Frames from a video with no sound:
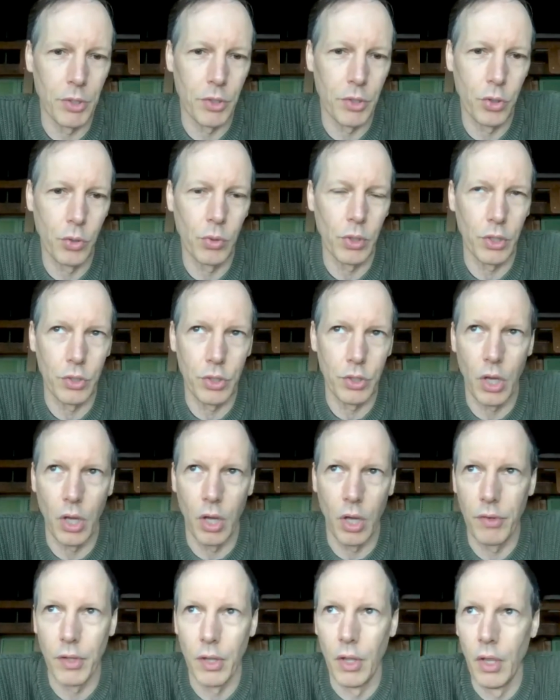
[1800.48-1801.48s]
is truly
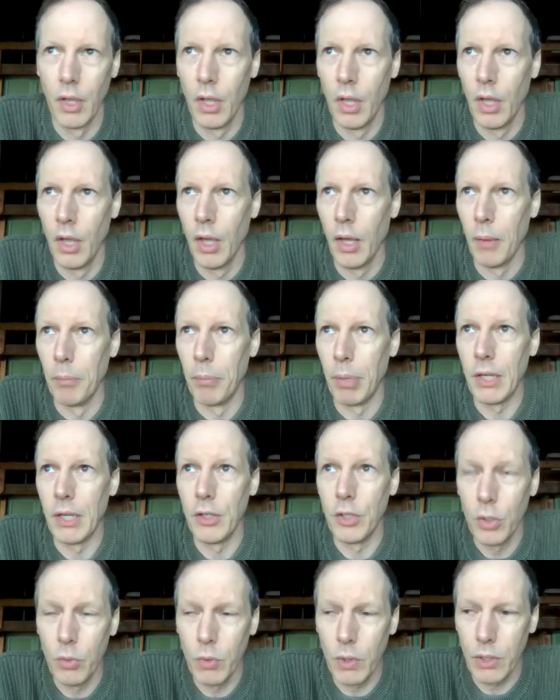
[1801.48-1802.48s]
solved. But
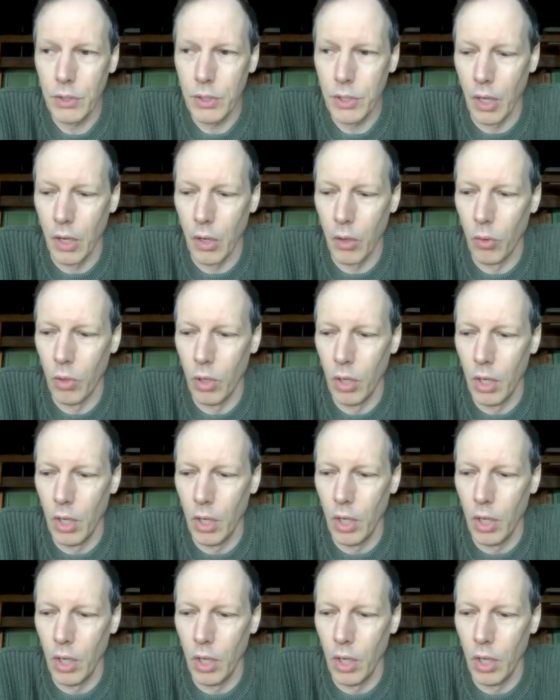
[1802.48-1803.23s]
in doing so,